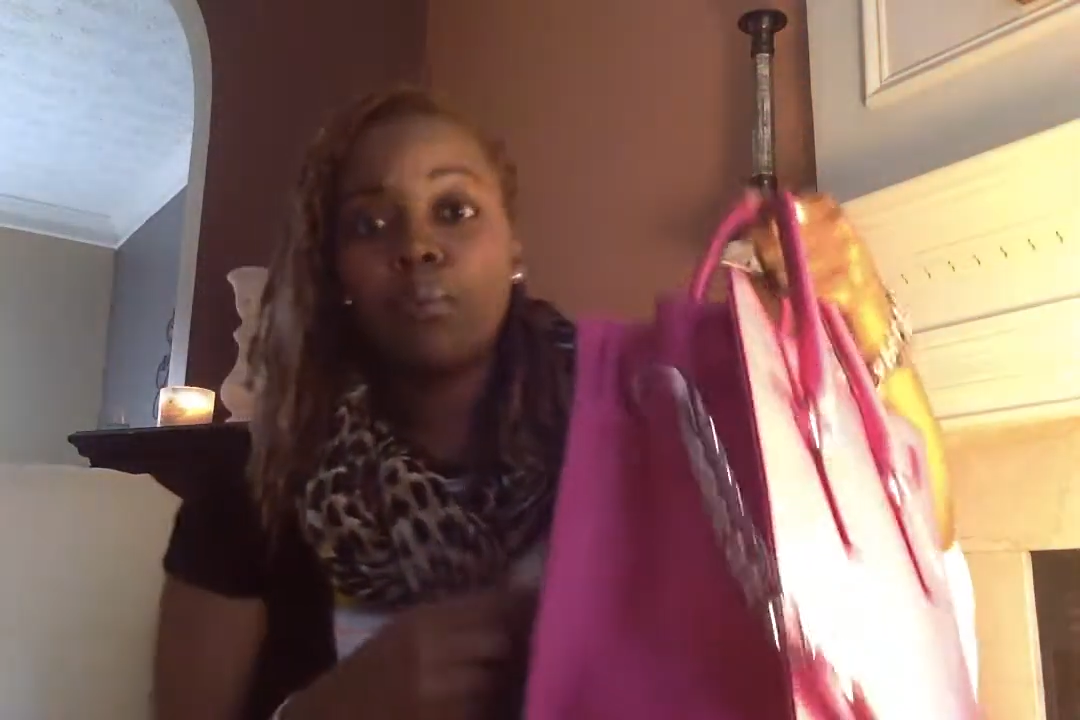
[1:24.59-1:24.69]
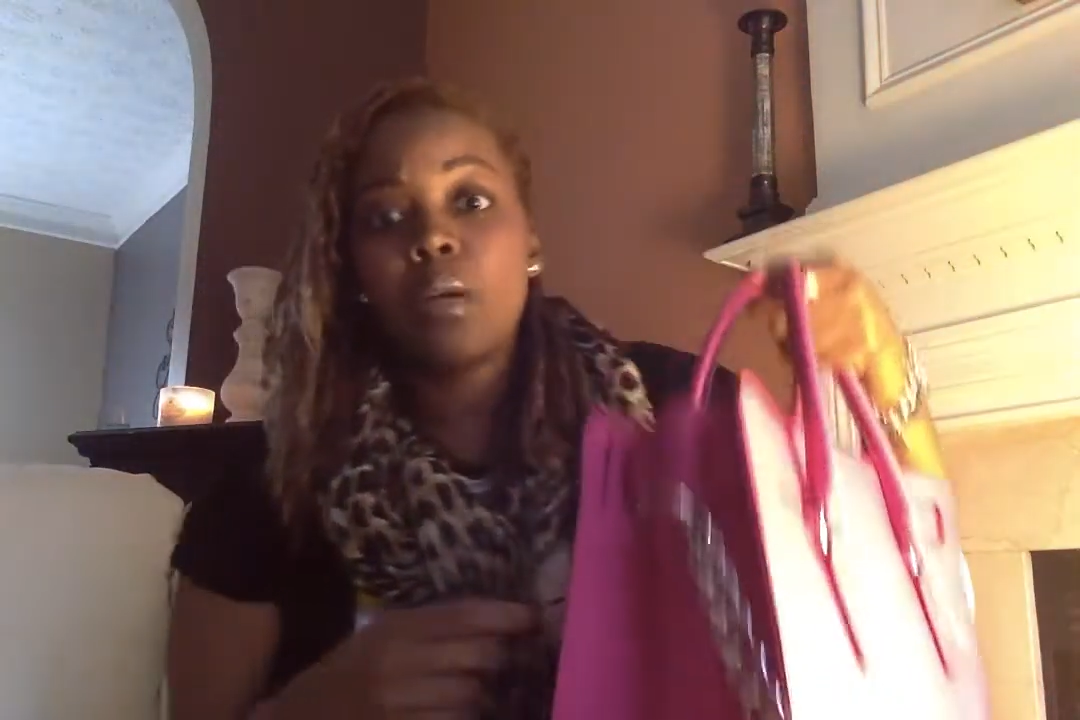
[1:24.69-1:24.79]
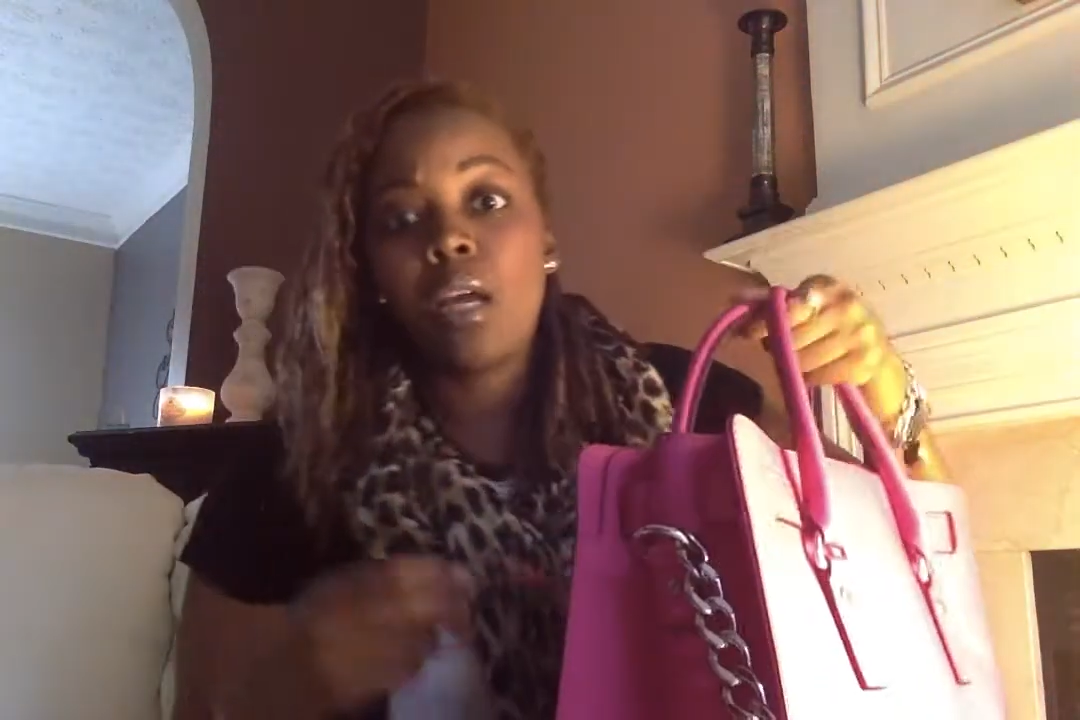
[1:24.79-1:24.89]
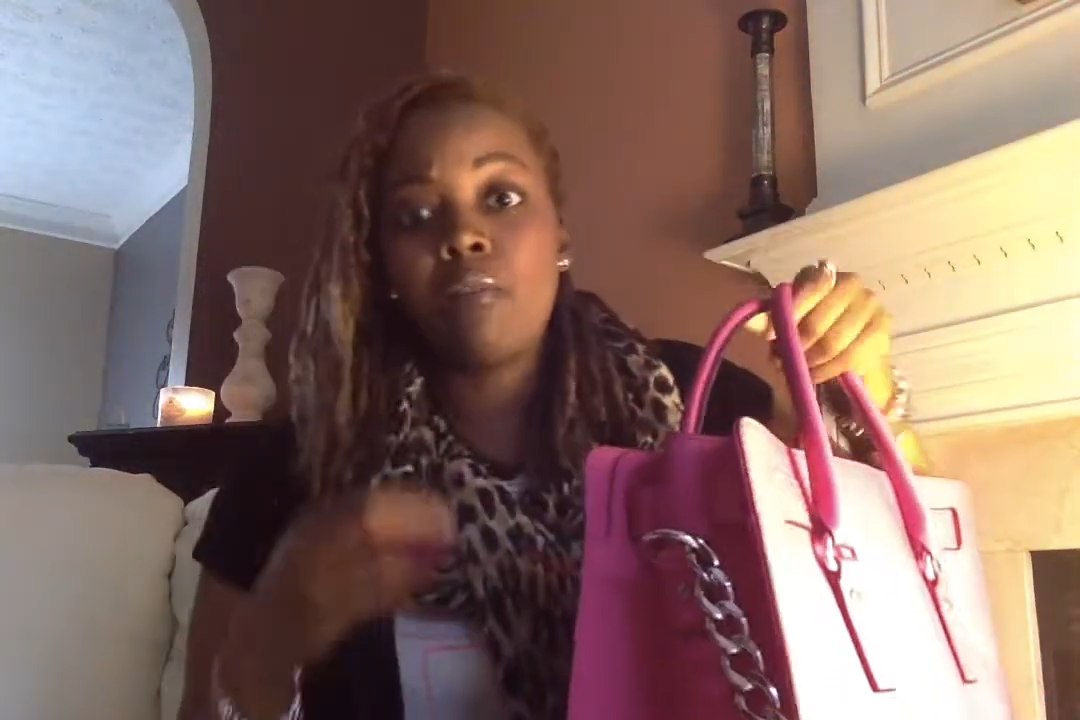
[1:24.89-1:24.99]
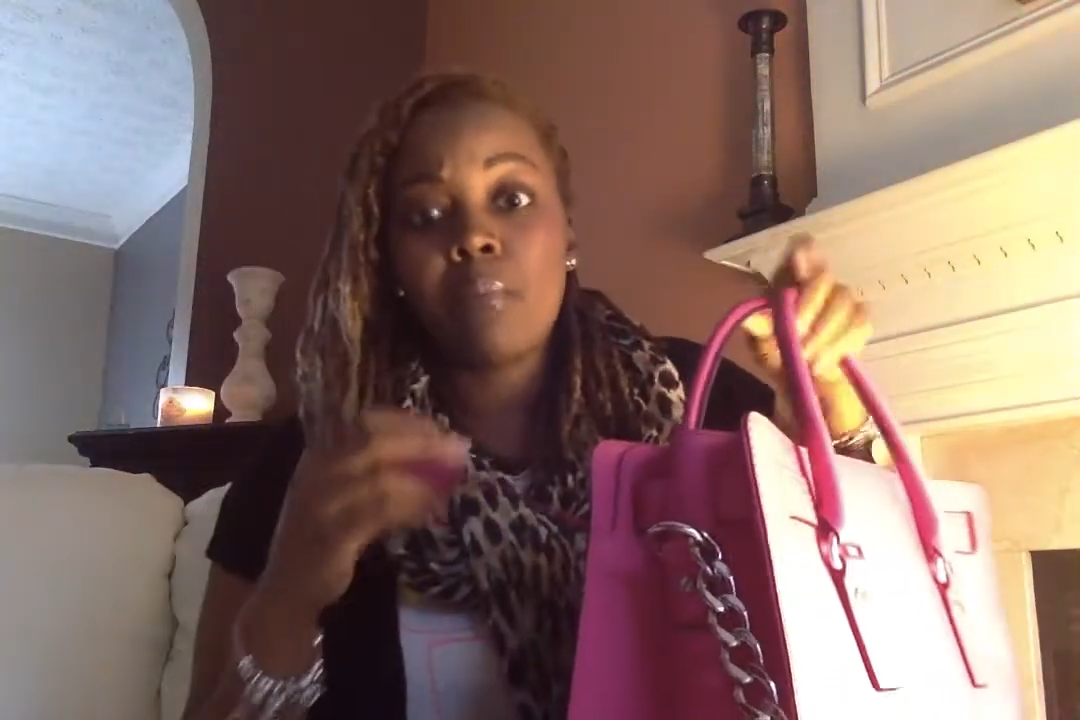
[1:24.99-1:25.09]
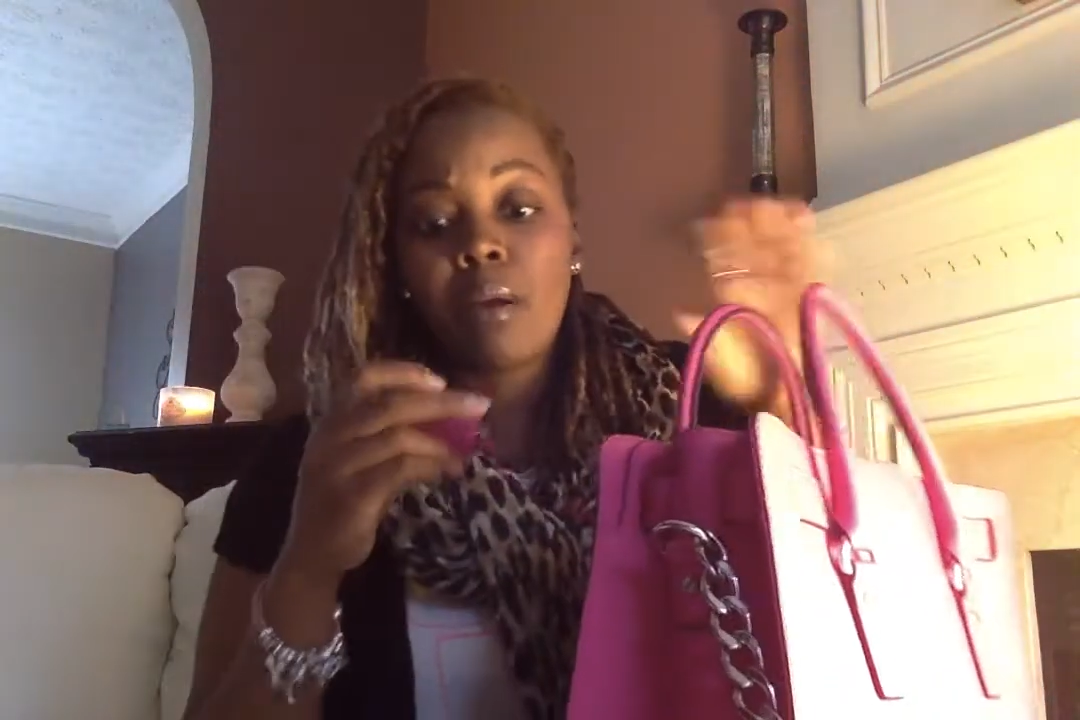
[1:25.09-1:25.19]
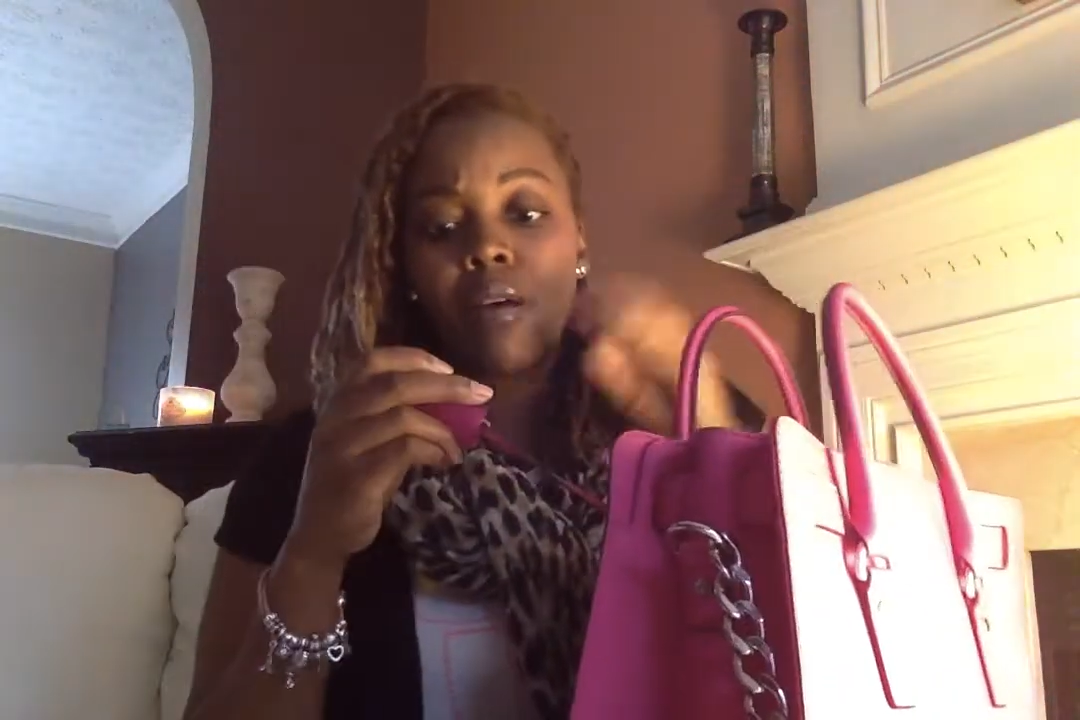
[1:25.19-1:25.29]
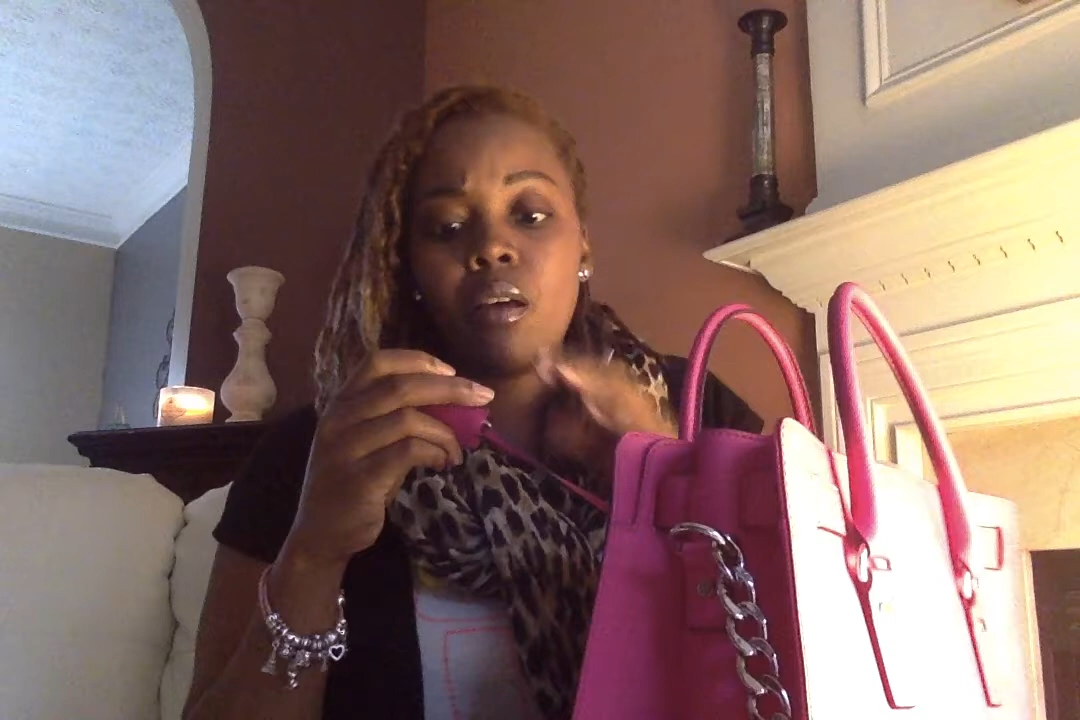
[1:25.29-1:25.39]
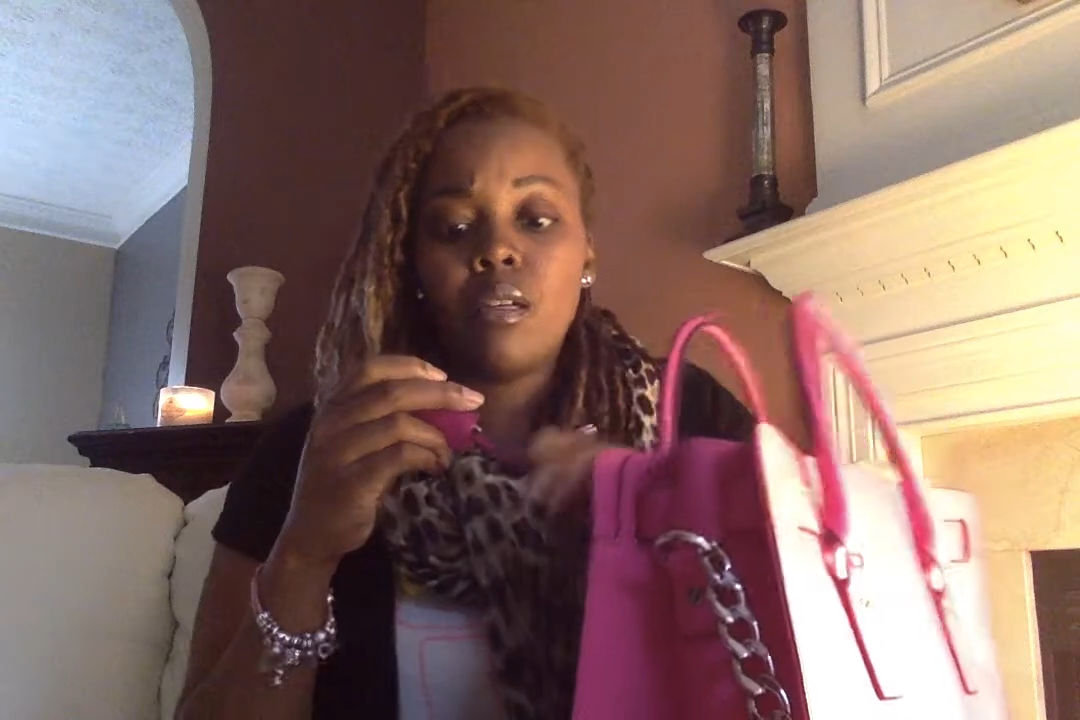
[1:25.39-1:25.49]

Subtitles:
point of my